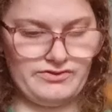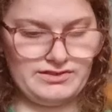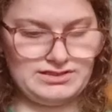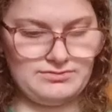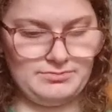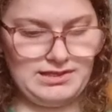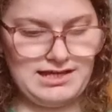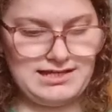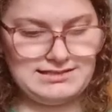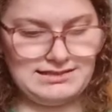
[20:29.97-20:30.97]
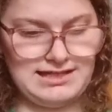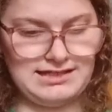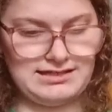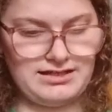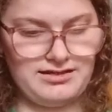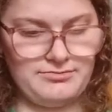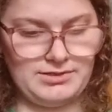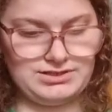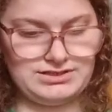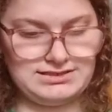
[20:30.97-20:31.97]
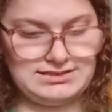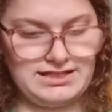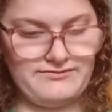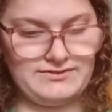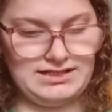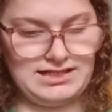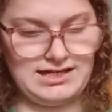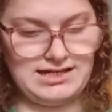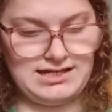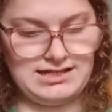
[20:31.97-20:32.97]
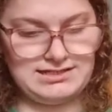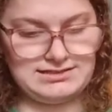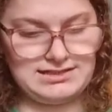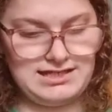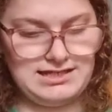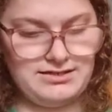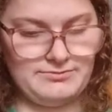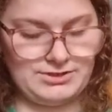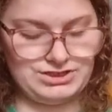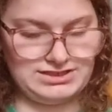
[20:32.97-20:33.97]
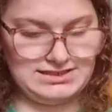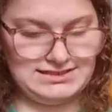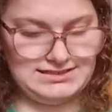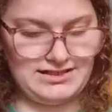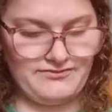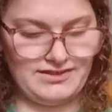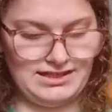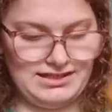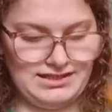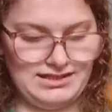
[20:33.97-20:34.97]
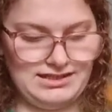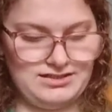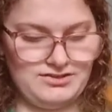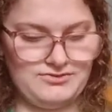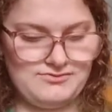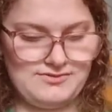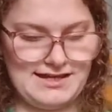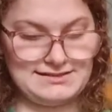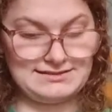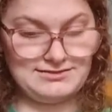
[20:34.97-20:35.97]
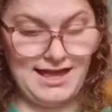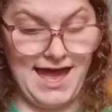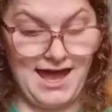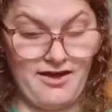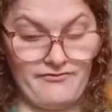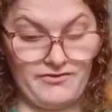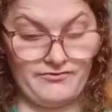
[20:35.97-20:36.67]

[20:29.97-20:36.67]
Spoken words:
the supplies like a bunch of safety eyes, a bunch of stuffing, I still have